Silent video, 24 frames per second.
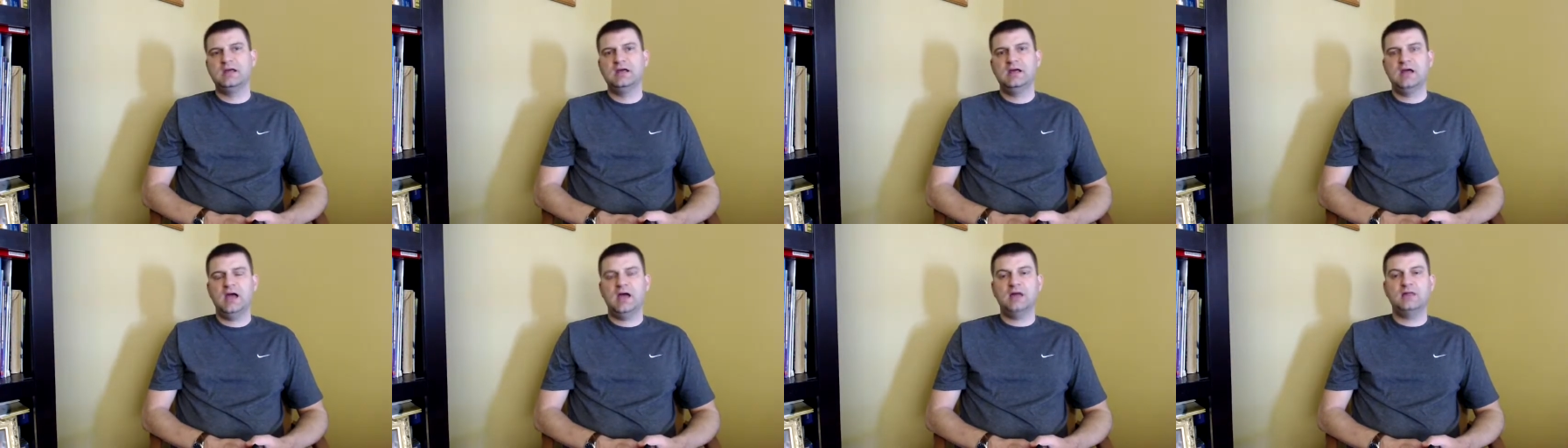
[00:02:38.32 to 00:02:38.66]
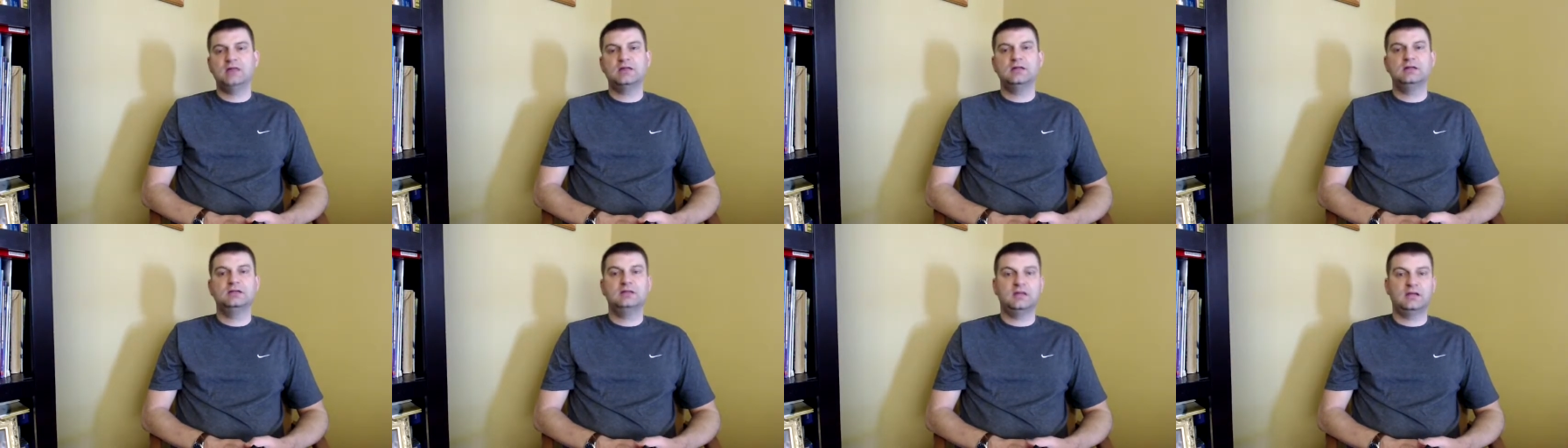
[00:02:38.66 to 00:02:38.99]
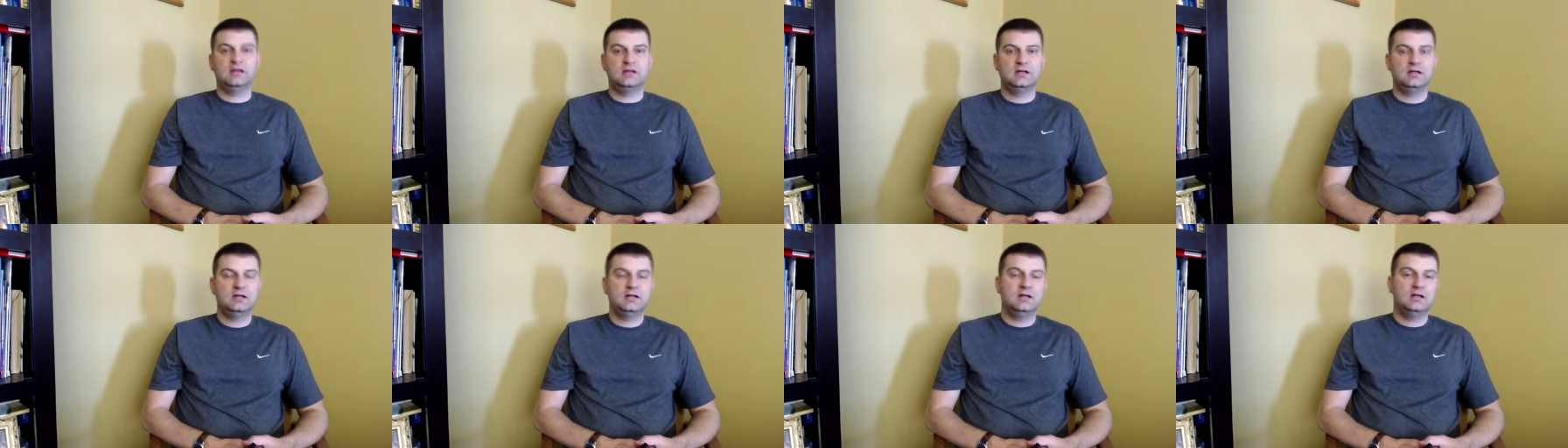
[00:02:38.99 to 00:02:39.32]
how that
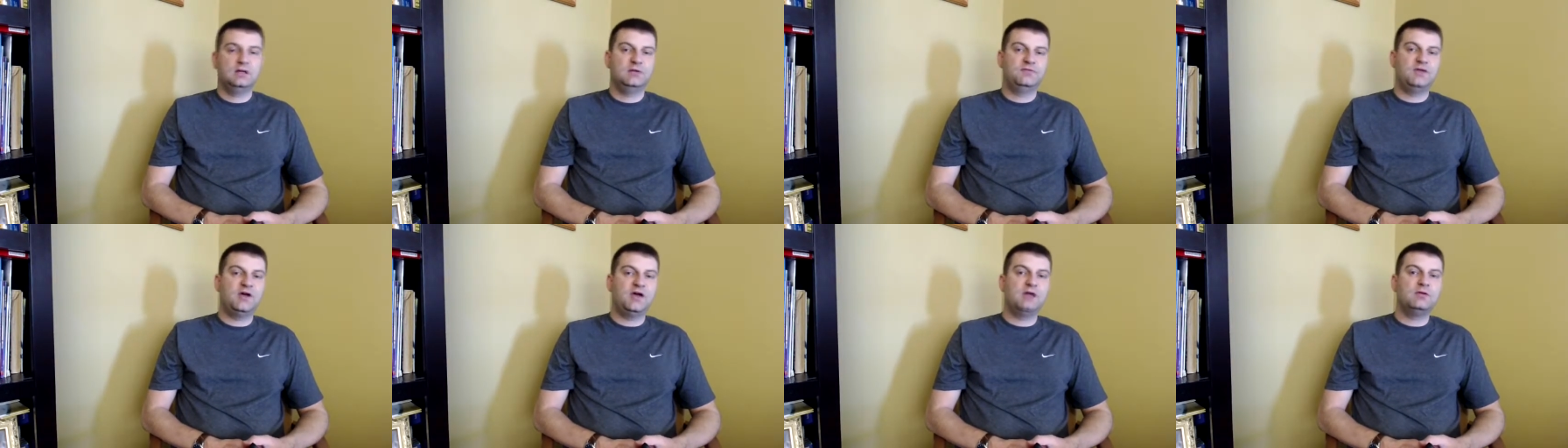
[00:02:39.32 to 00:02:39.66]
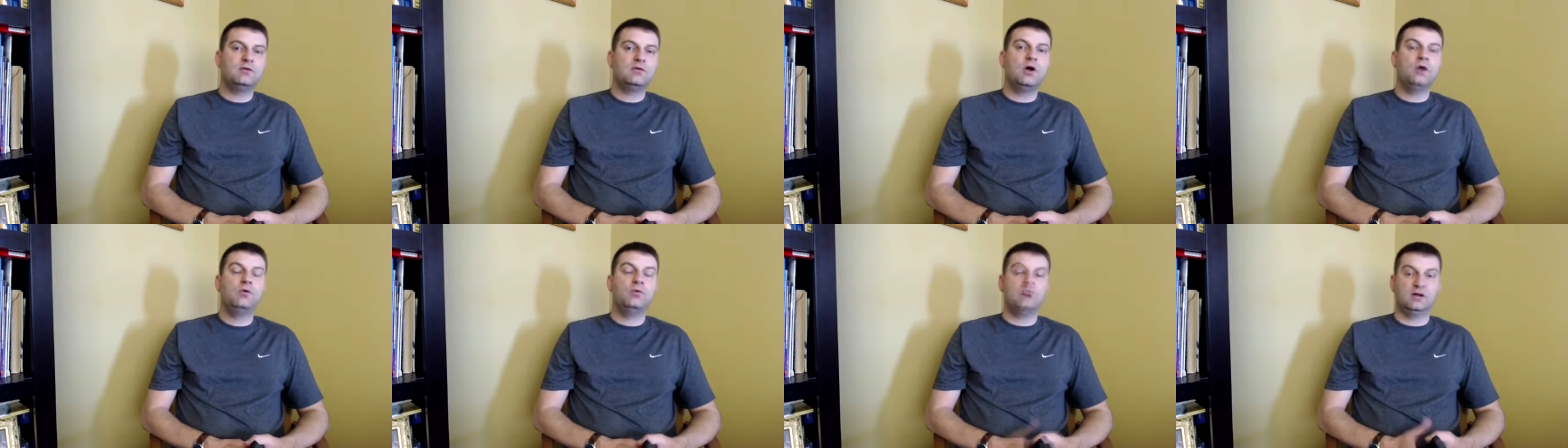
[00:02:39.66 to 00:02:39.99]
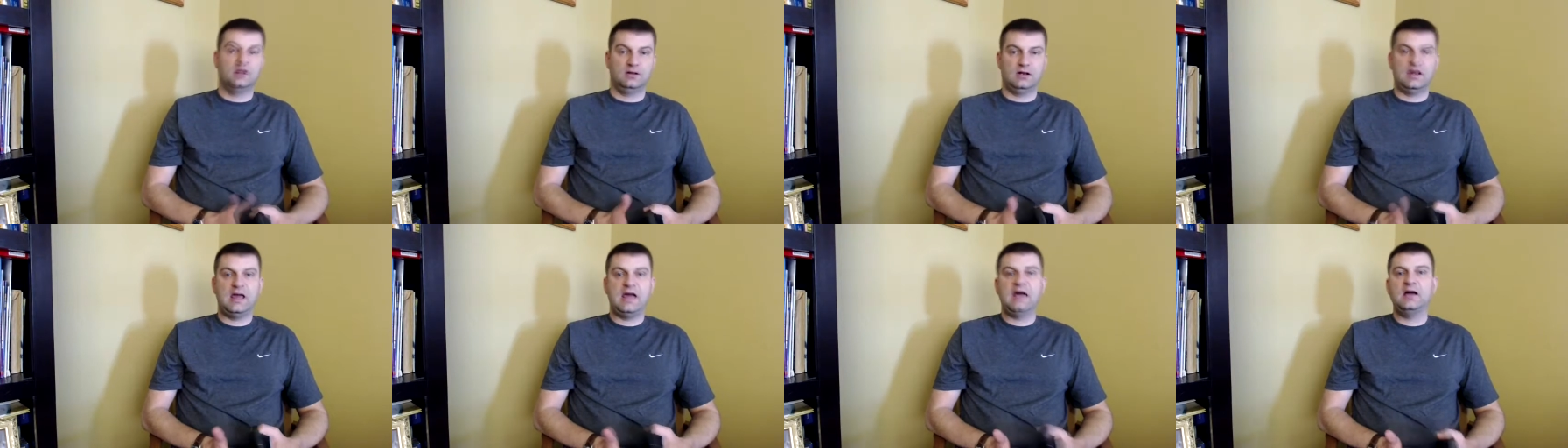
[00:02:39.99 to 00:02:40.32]
the Pharaoh would
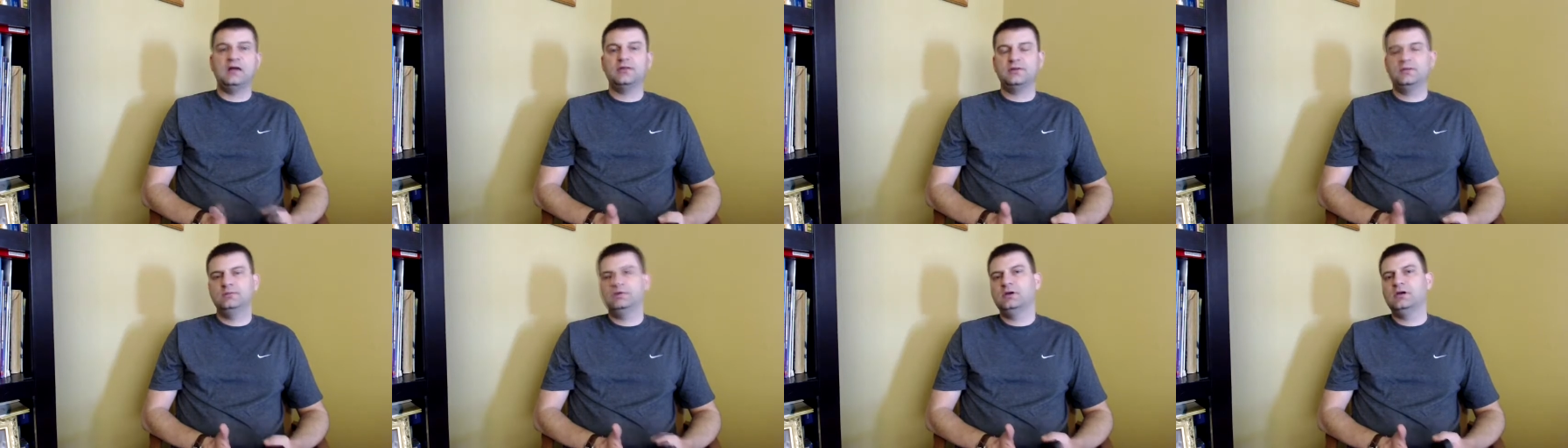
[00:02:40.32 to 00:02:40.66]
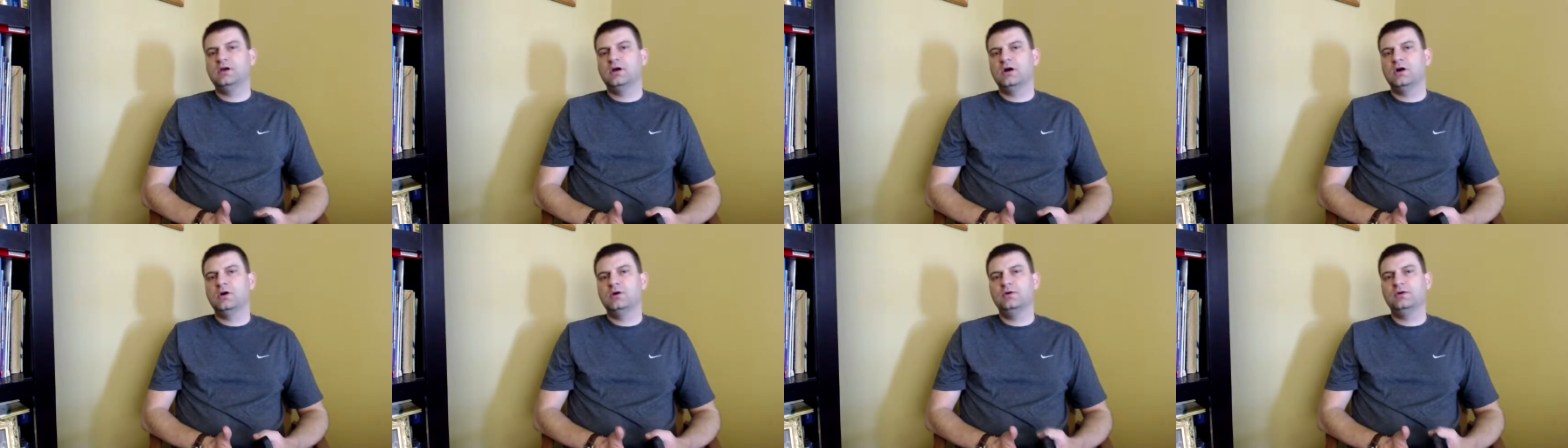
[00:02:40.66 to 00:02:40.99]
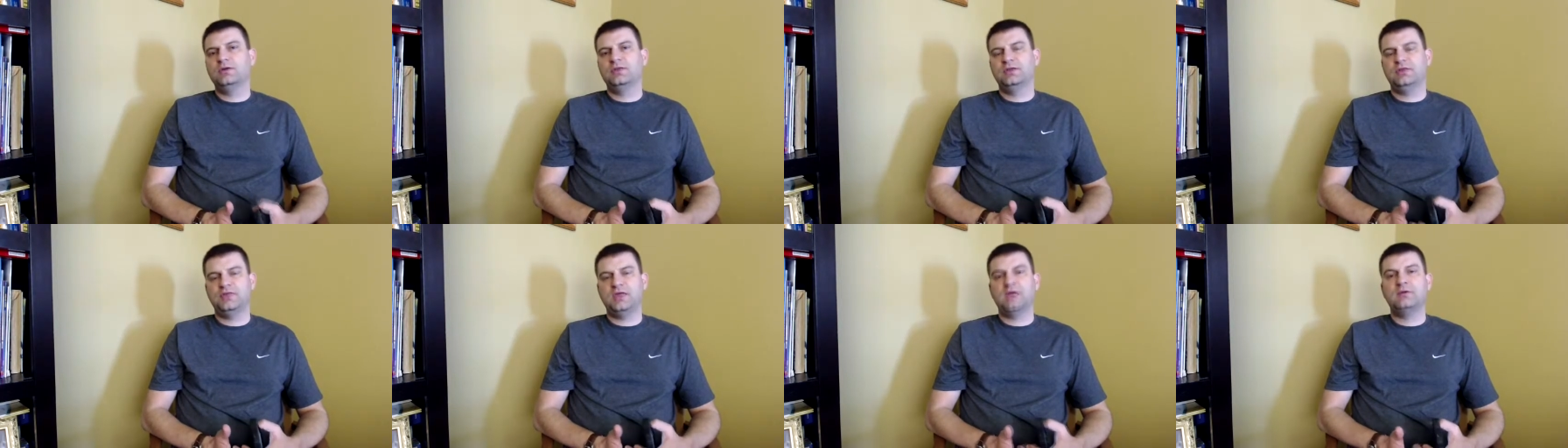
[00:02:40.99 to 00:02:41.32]
allow them to go
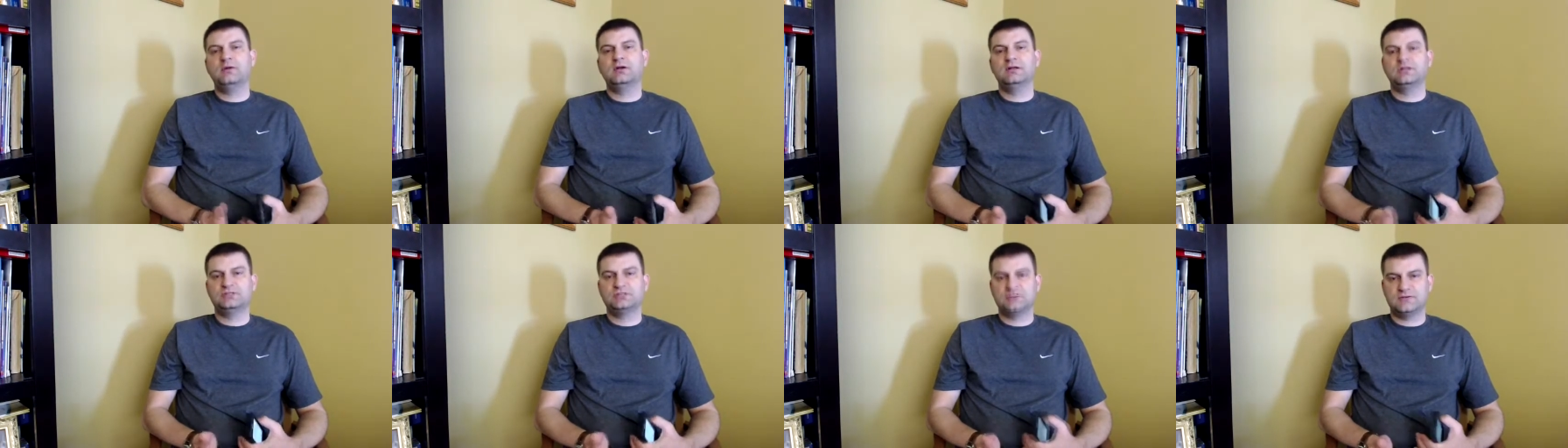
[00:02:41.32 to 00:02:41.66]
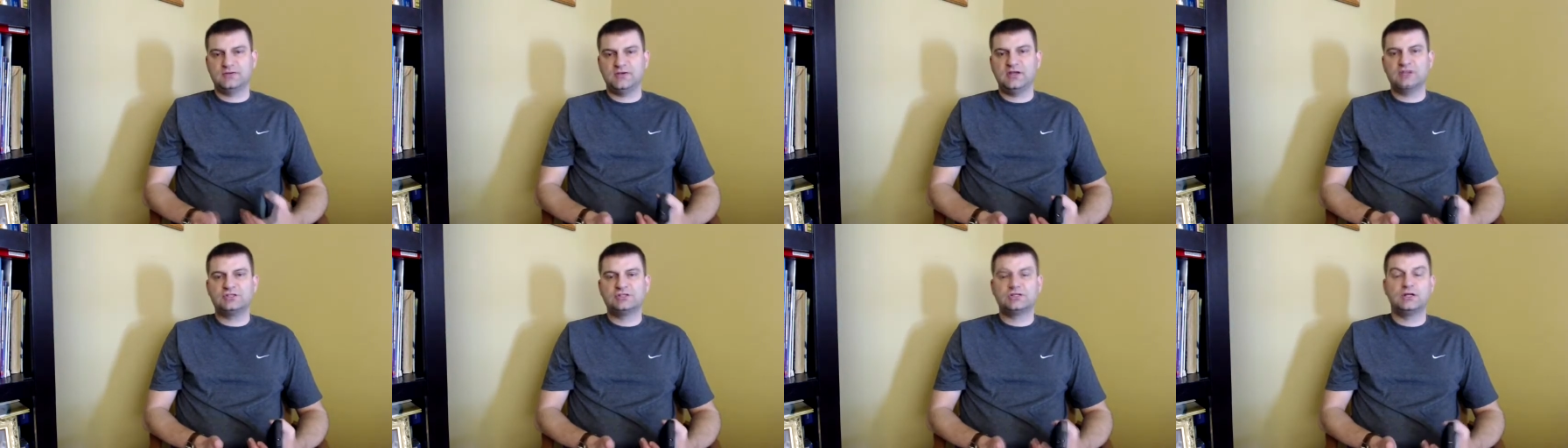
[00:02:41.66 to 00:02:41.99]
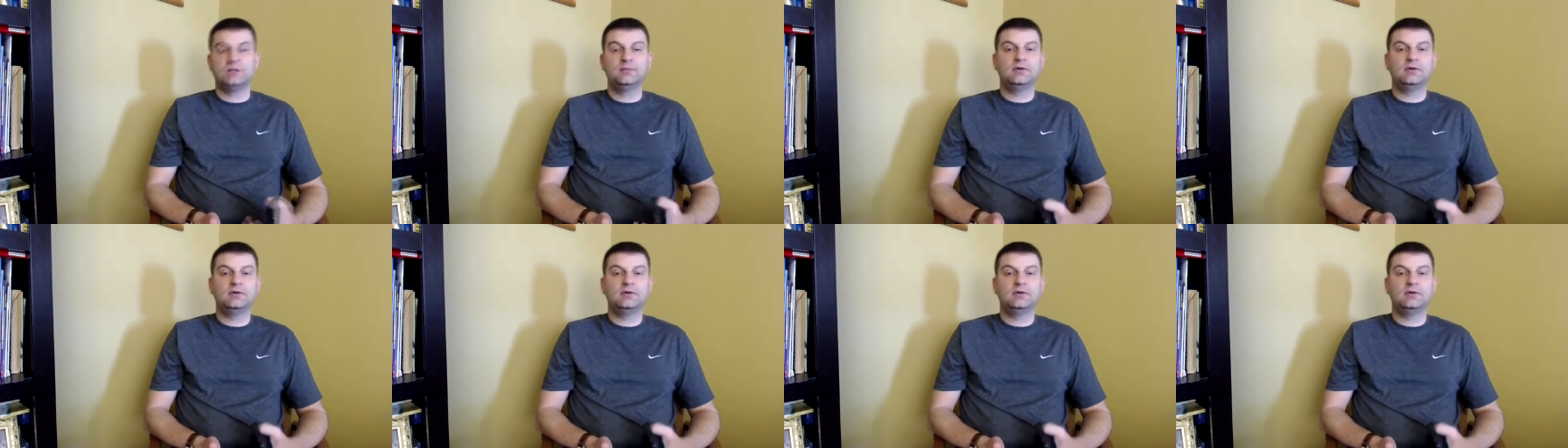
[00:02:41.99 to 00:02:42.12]
and that they would eventually,